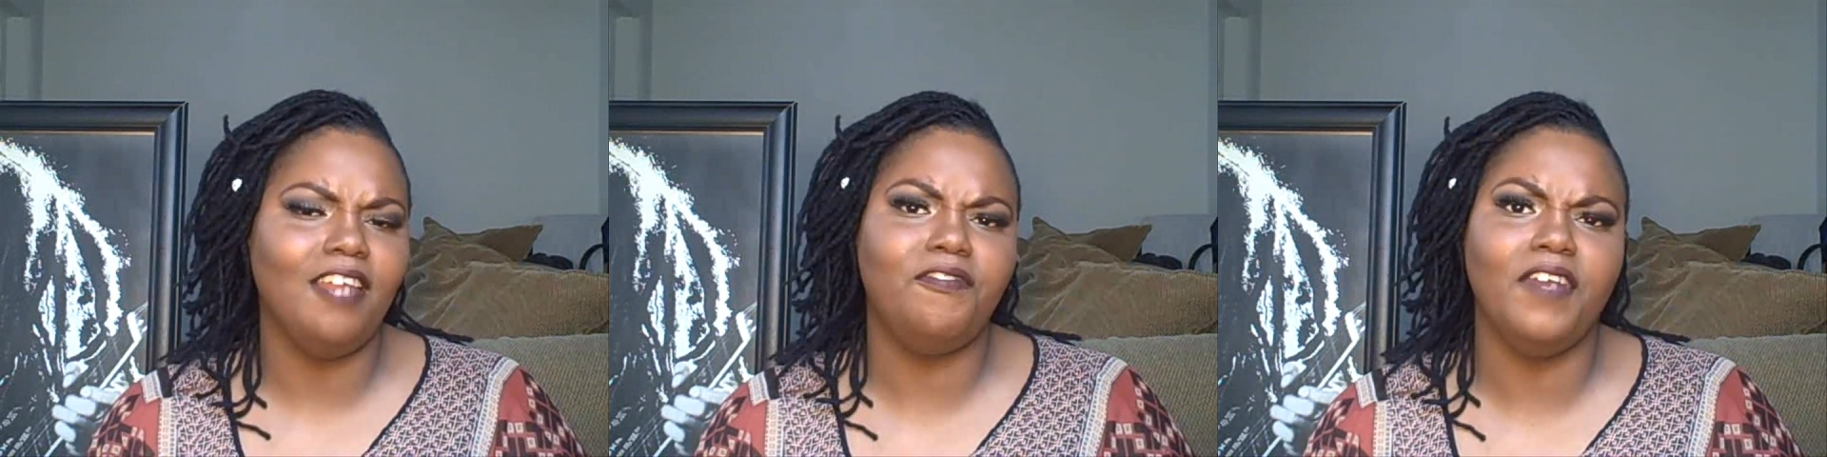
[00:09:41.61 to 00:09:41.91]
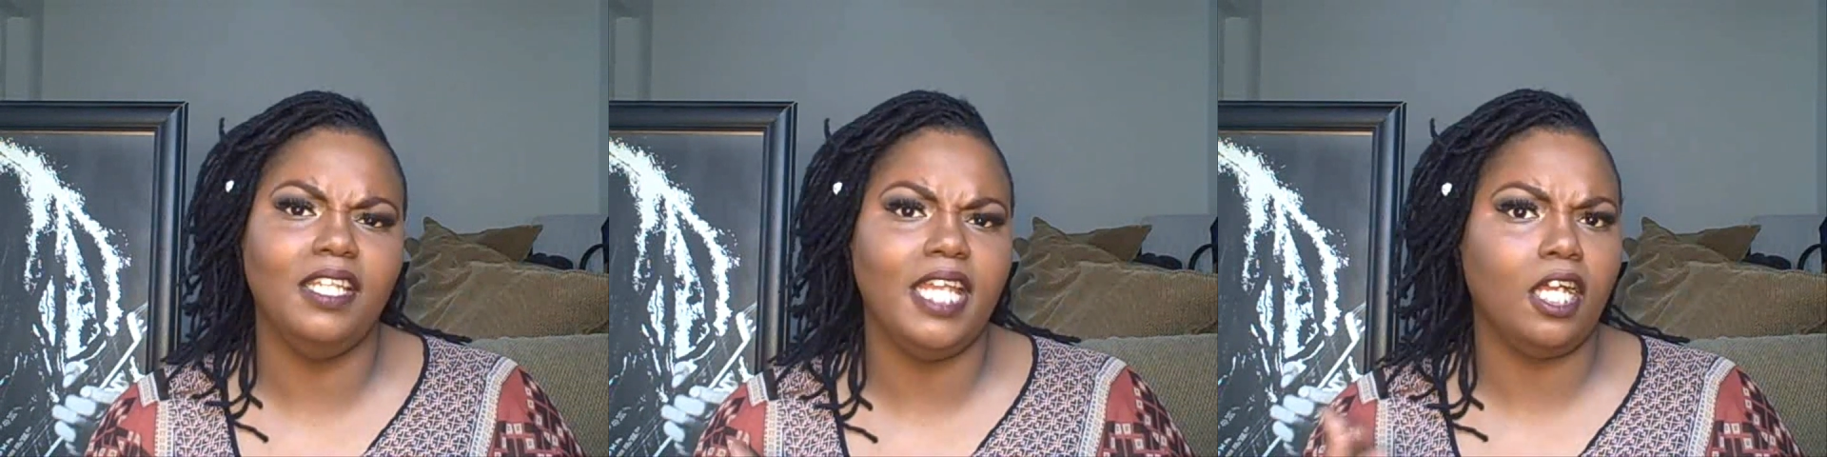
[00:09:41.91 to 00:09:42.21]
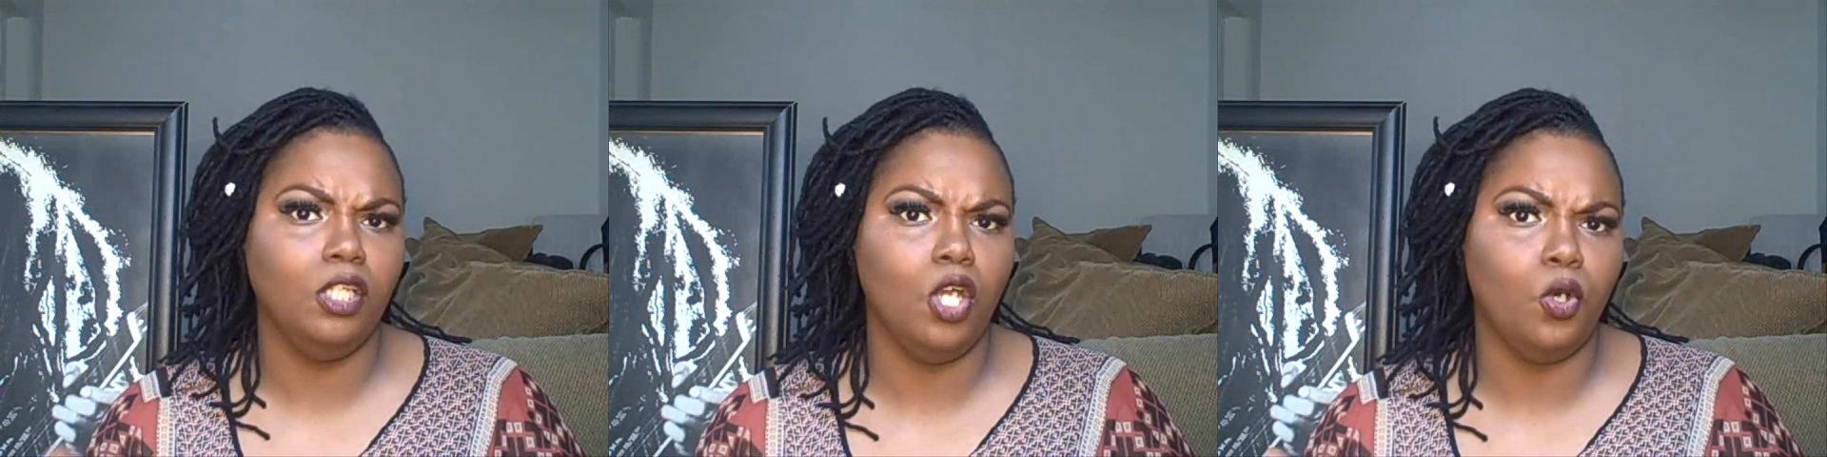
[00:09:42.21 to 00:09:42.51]
I felt
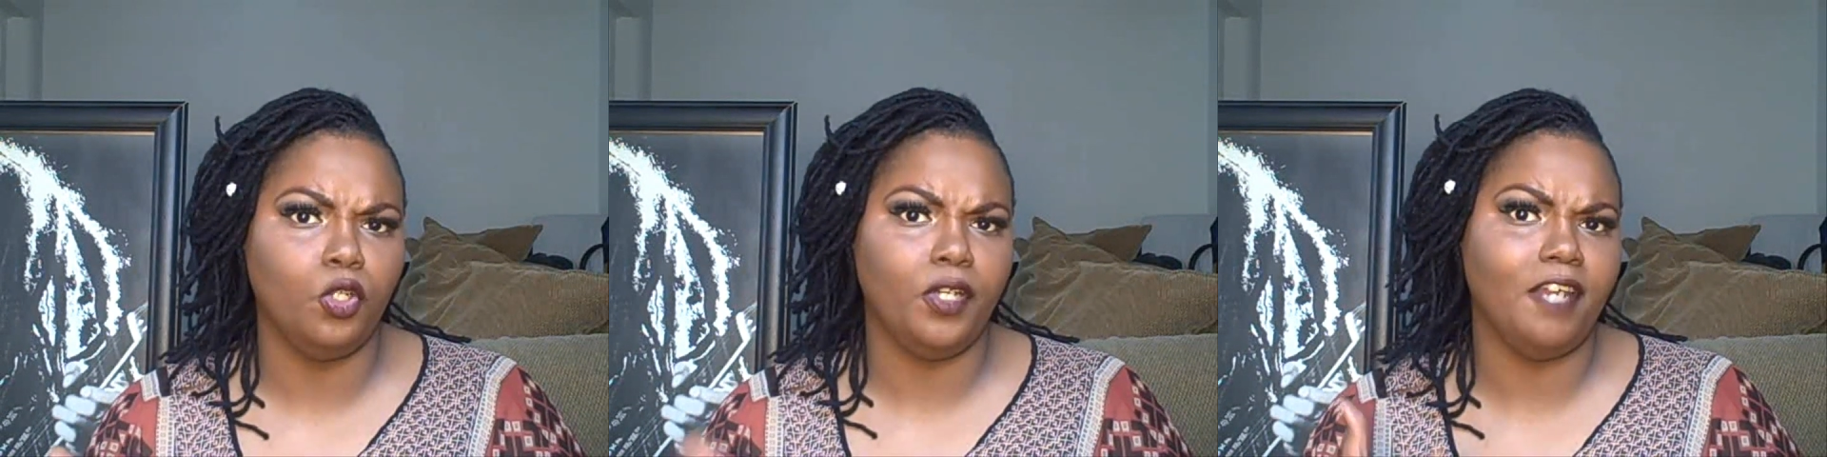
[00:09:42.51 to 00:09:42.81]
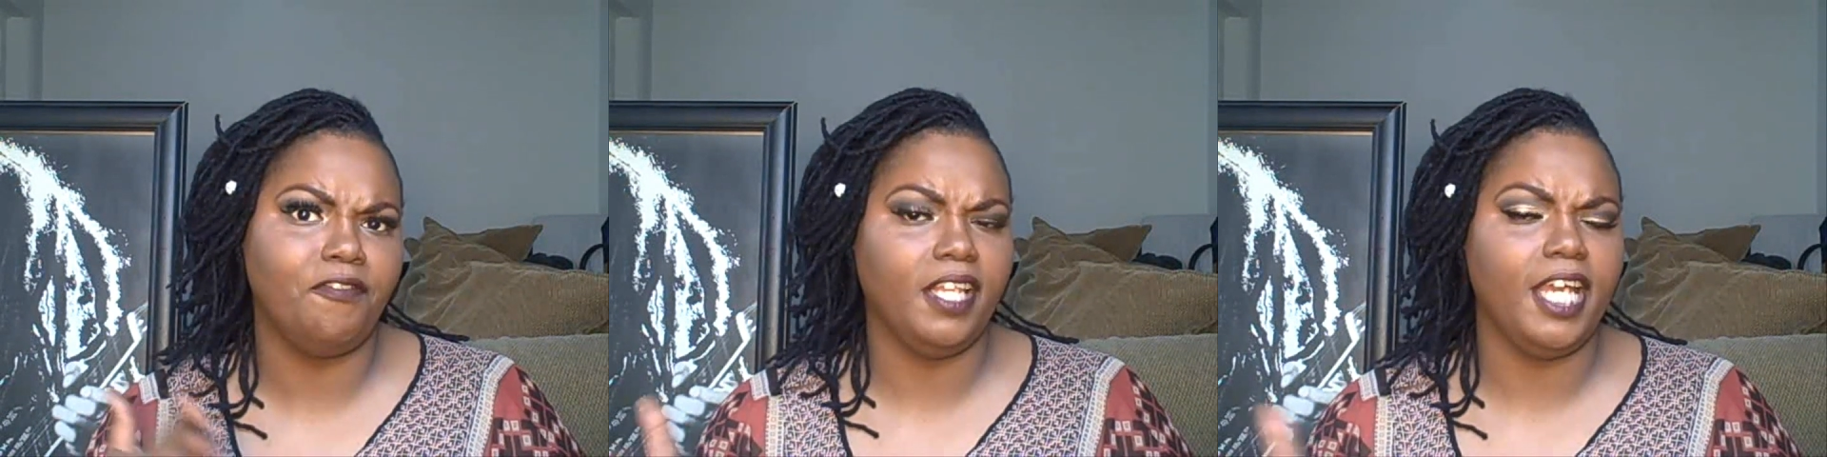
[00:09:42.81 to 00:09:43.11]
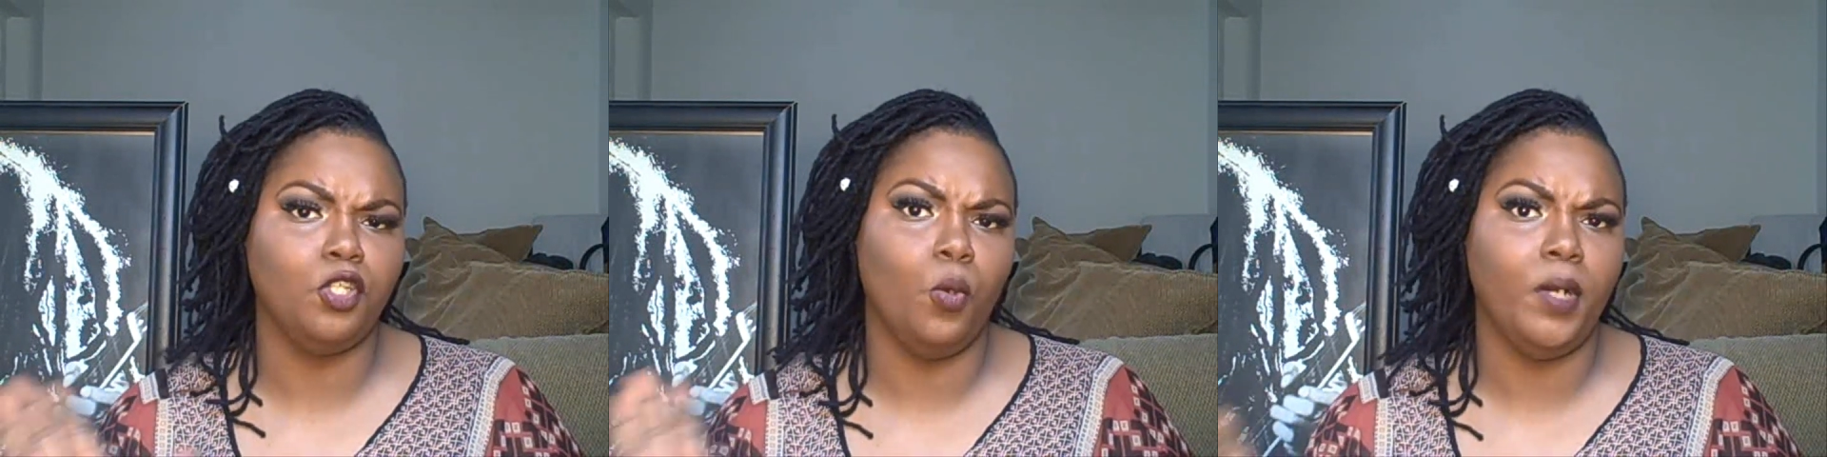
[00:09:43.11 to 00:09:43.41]
like a loner and I felt
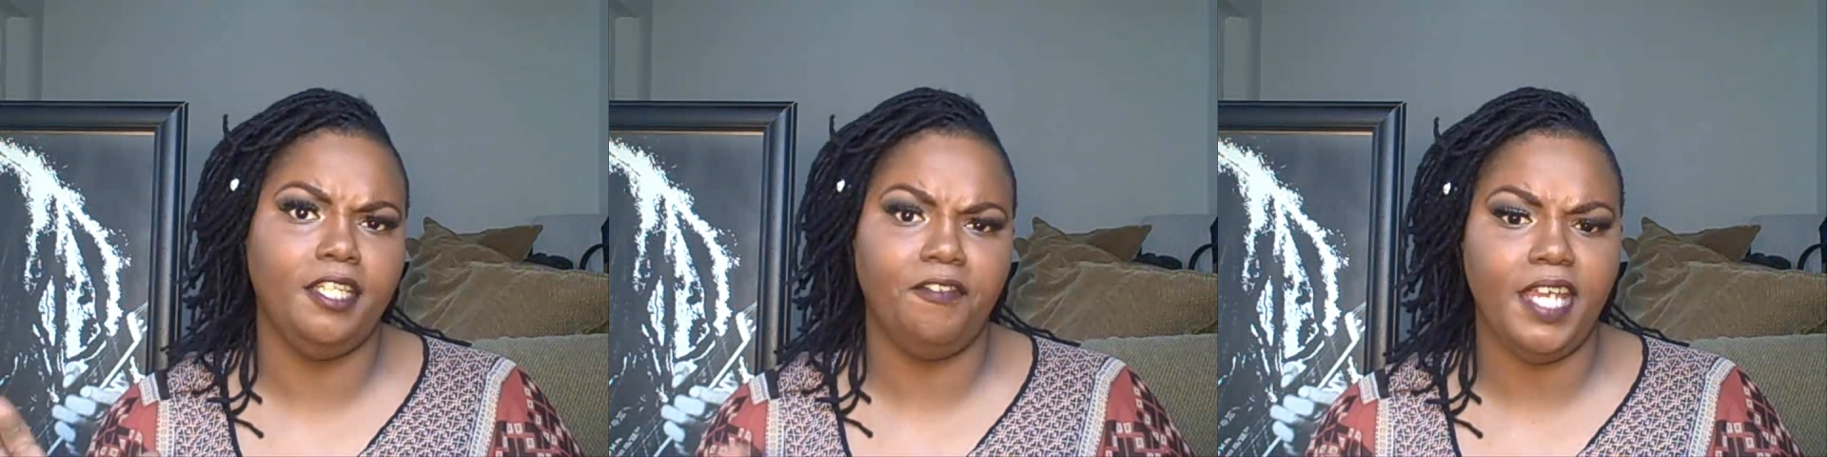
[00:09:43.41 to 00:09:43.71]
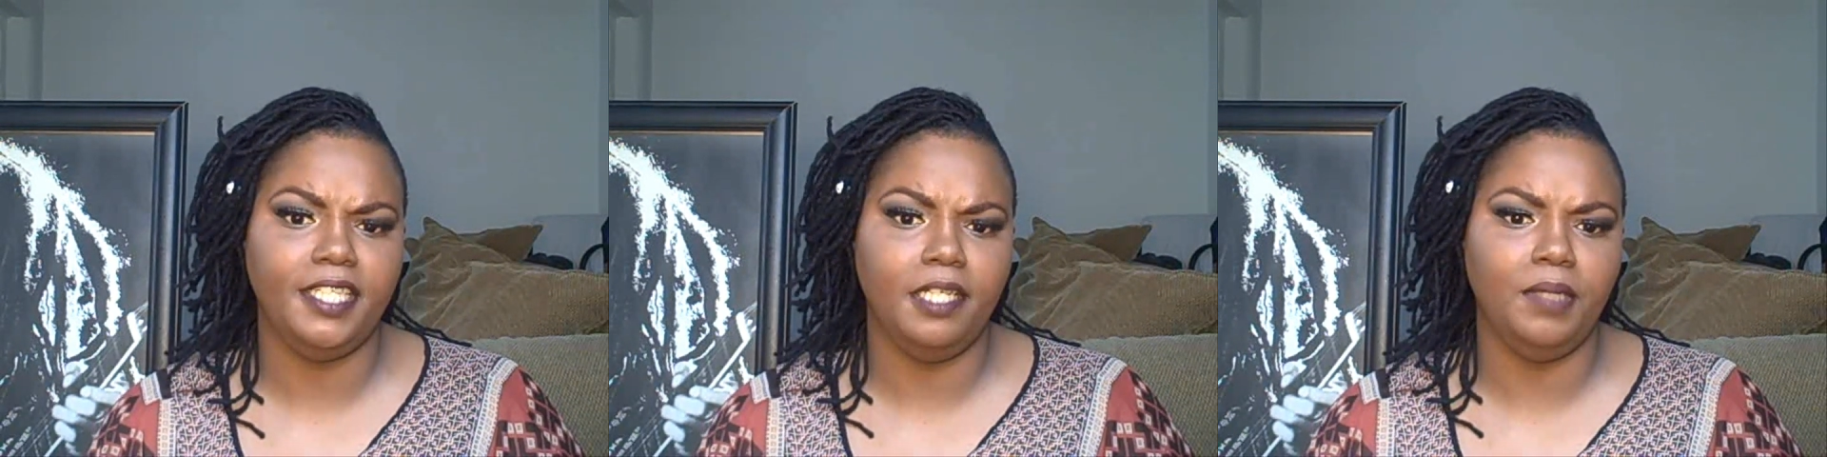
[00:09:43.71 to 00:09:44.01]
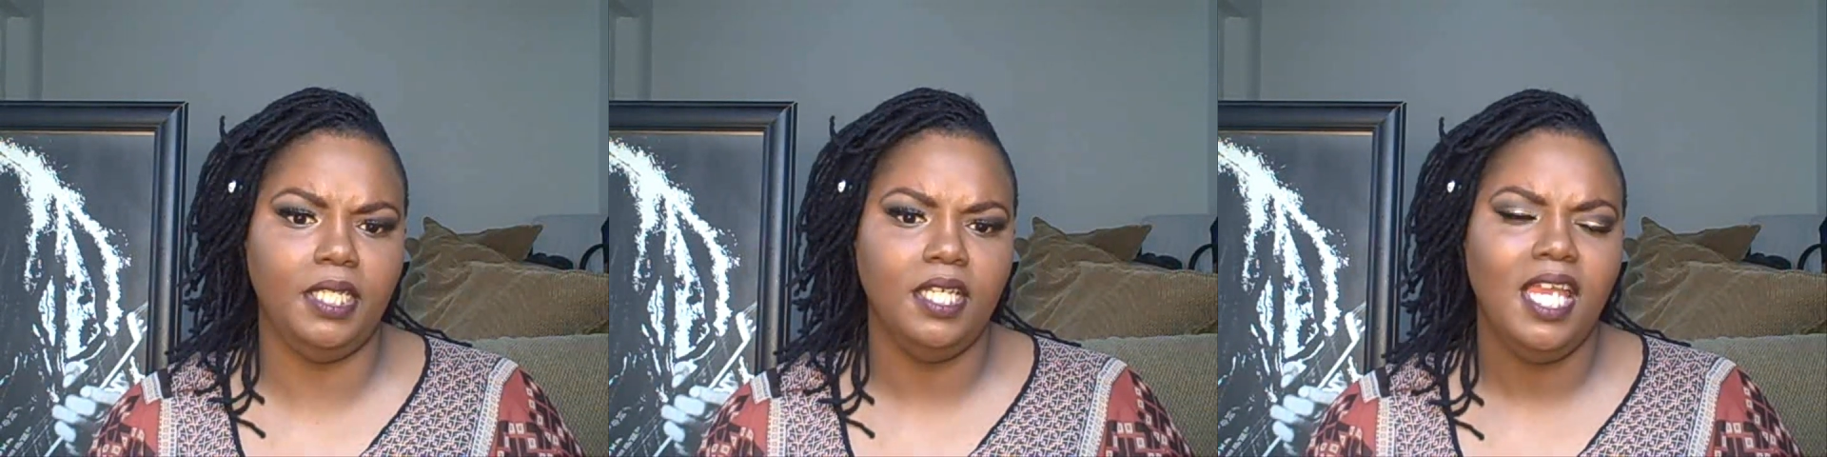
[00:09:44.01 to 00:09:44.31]
like no one
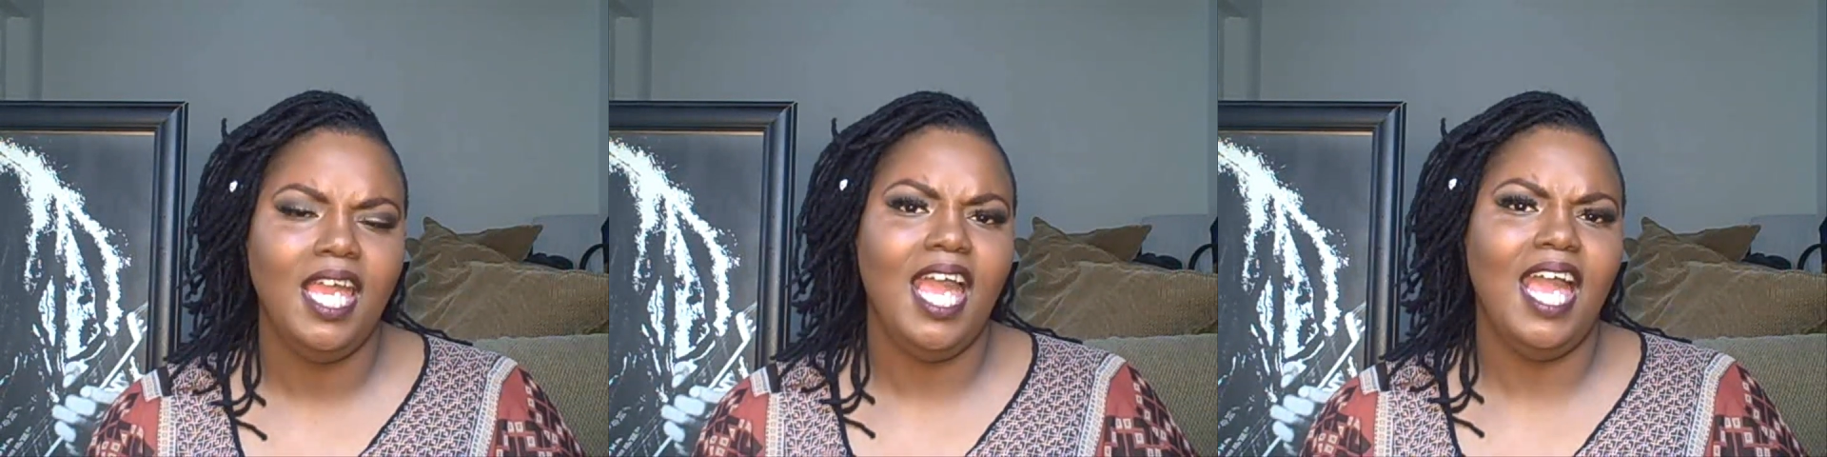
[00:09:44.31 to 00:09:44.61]
defended me.